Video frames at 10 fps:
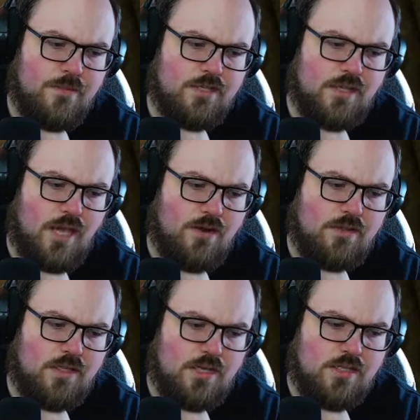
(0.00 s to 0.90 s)
Because it
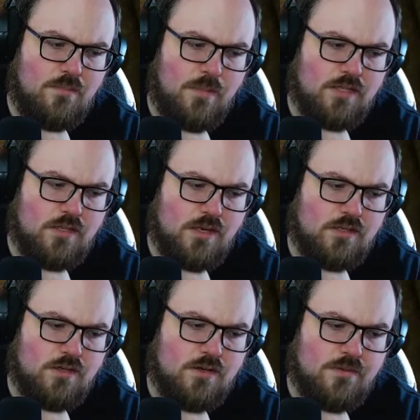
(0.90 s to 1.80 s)
guarantees the Minsk
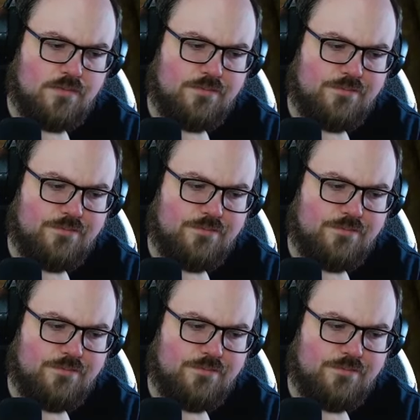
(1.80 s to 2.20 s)
next turn.